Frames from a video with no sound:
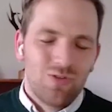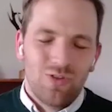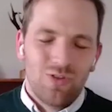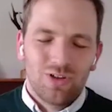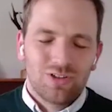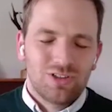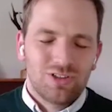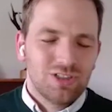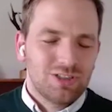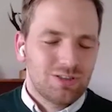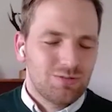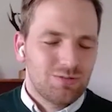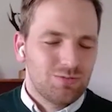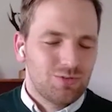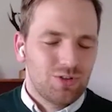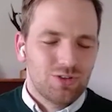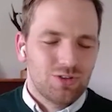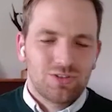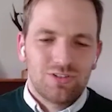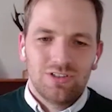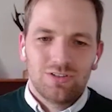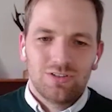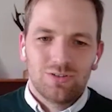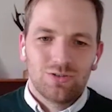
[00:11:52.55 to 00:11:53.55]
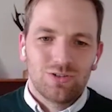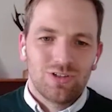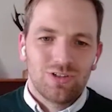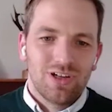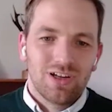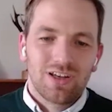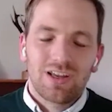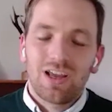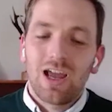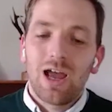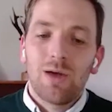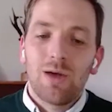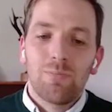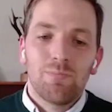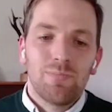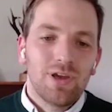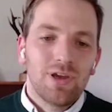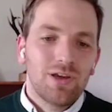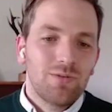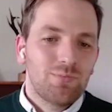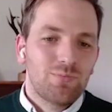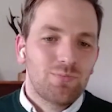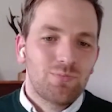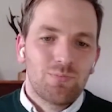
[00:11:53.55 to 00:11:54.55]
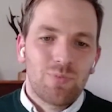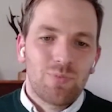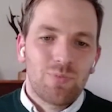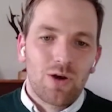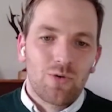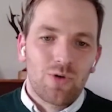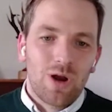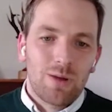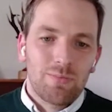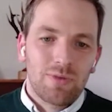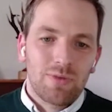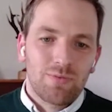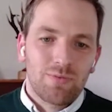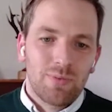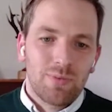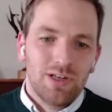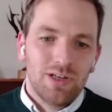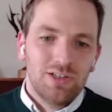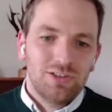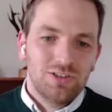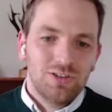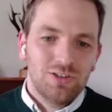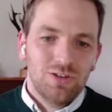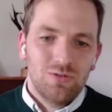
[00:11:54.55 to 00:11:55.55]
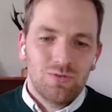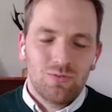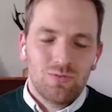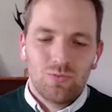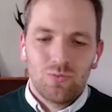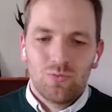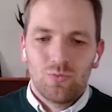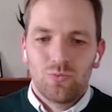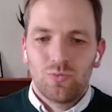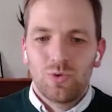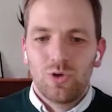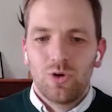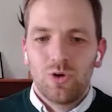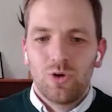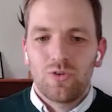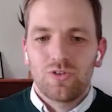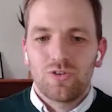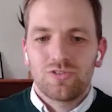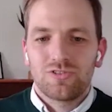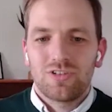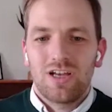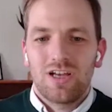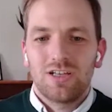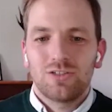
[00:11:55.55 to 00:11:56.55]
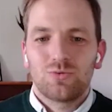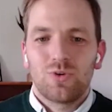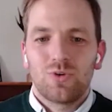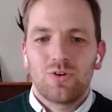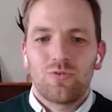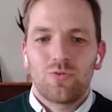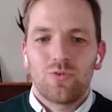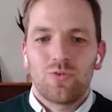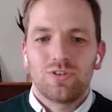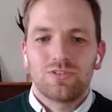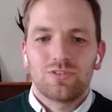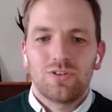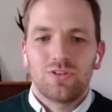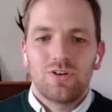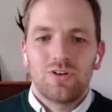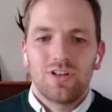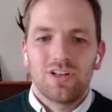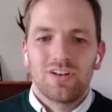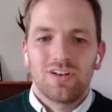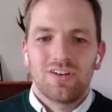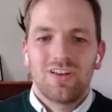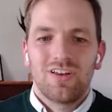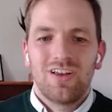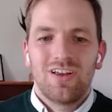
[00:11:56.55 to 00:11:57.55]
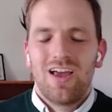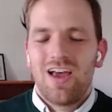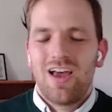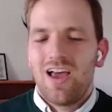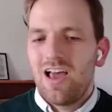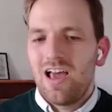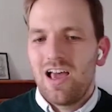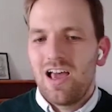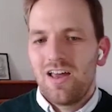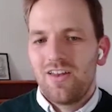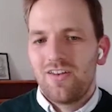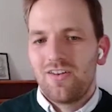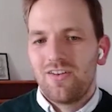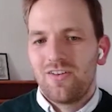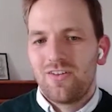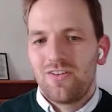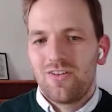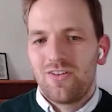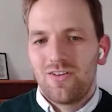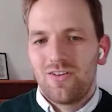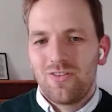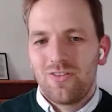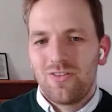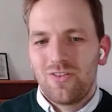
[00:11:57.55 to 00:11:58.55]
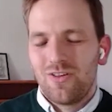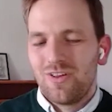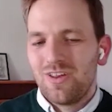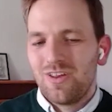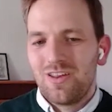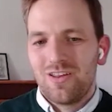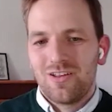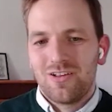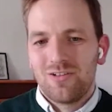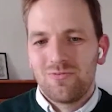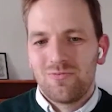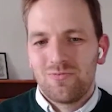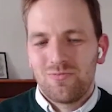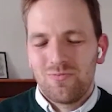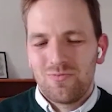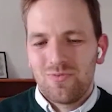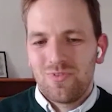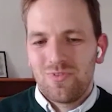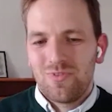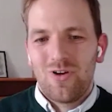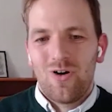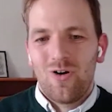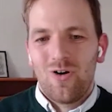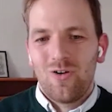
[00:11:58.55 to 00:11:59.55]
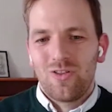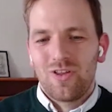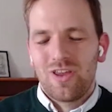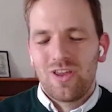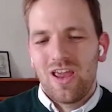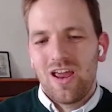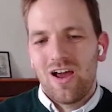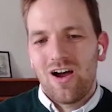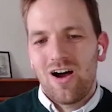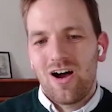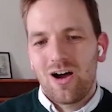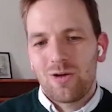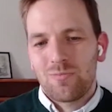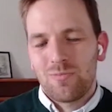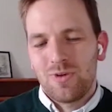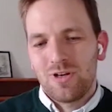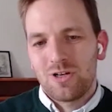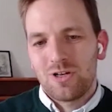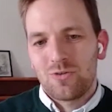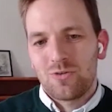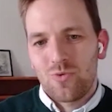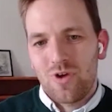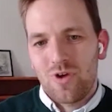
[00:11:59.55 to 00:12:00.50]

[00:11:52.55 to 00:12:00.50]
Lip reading: the system just needs to take a big panoramic picture. We know the size reference on it, and the augmented